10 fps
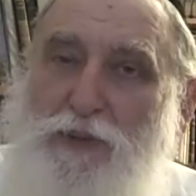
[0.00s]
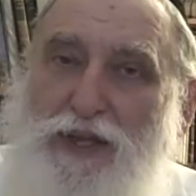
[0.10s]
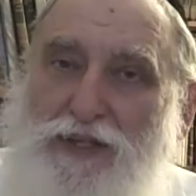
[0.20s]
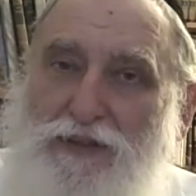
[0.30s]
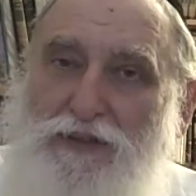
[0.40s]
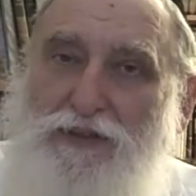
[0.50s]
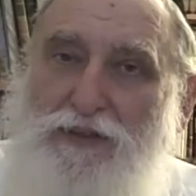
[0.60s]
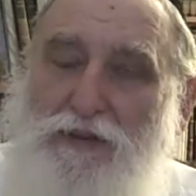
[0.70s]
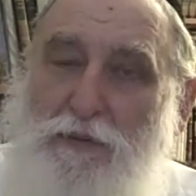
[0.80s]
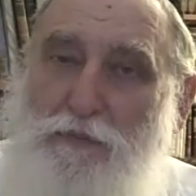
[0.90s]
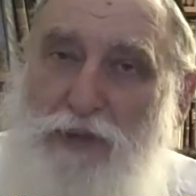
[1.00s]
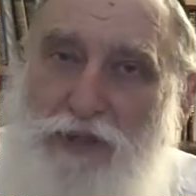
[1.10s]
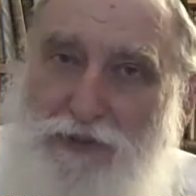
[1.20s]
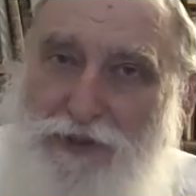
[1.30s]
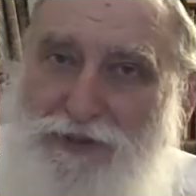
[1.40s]
of pain,
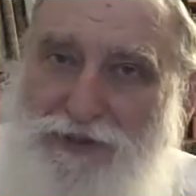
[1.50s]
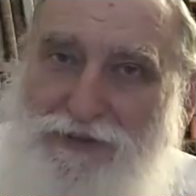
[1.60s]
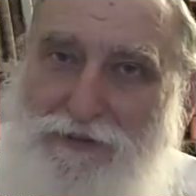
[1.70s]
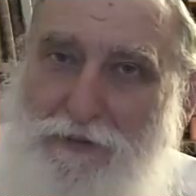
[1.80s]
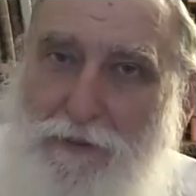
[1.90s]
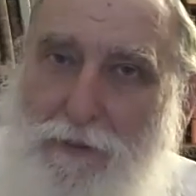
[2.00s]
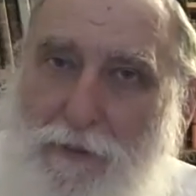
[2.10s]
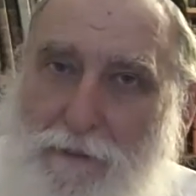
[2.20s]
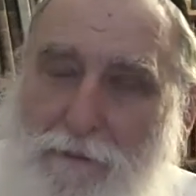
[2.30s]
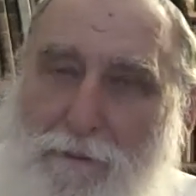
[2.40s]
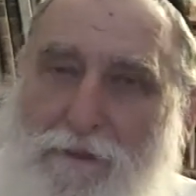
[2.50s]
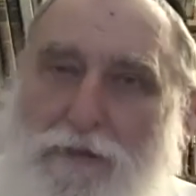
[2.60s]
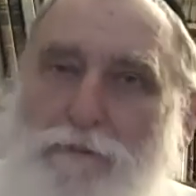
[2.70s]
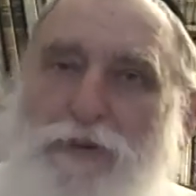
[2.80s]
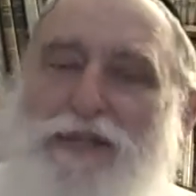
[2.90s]
bitterness.
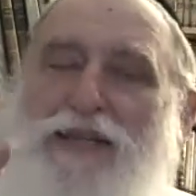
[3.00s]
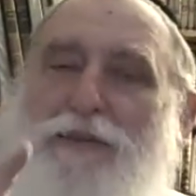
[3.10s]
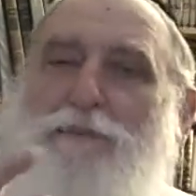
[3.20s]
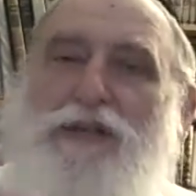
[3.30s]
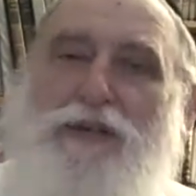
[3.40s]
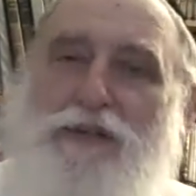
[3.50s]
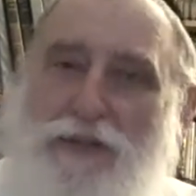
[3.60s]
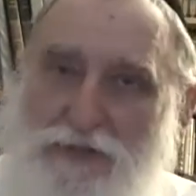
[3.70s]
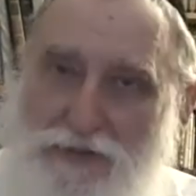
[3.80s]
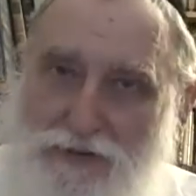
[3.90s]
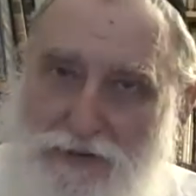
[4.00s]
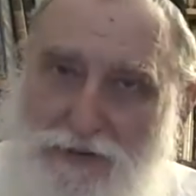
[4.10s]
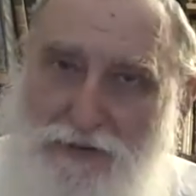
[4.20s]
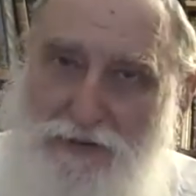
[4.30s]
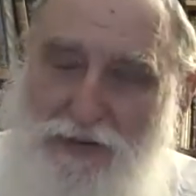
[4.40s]
But that bitterness
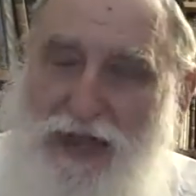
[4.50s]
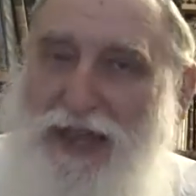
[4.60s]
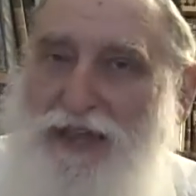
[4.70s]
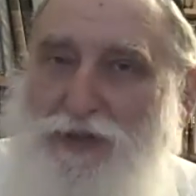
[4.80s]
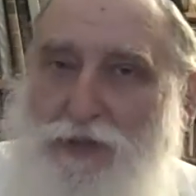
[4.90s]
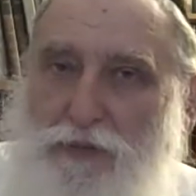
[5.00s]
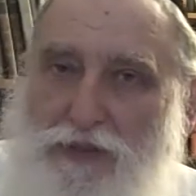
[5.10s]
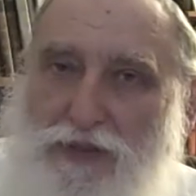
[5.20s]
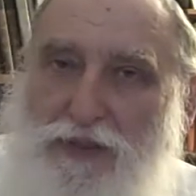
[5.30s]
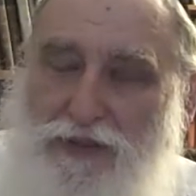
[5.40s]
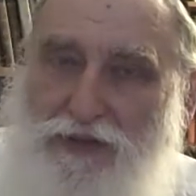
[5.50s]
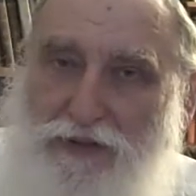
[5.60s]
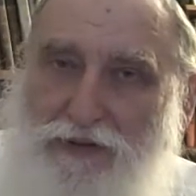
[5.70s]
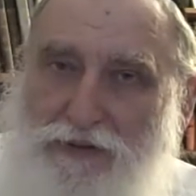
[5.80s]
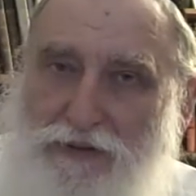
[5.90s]
actually is
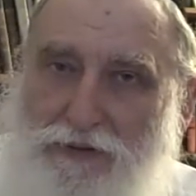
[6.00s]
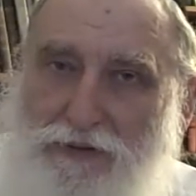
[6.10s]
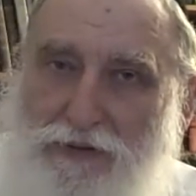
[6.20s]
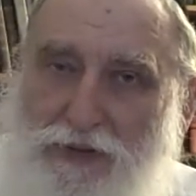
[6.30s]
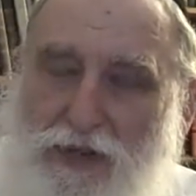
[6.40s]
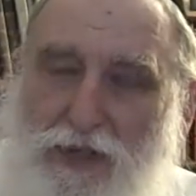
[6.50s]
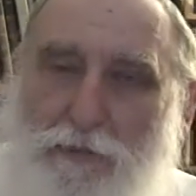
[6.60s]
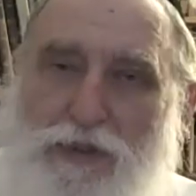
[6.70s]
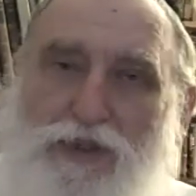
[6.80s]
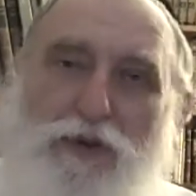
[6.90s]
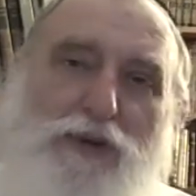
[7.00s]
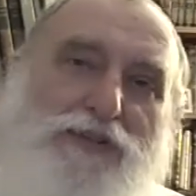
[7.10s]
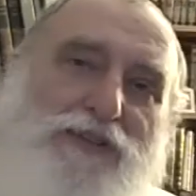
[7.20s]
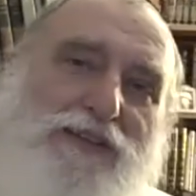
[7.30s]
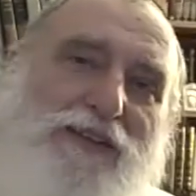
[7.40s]
good
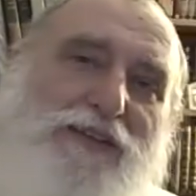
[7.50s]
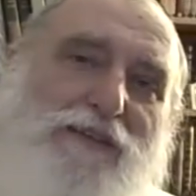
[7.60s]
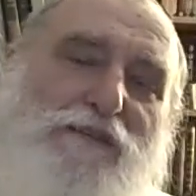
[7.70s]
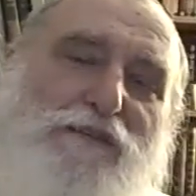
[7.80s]
because the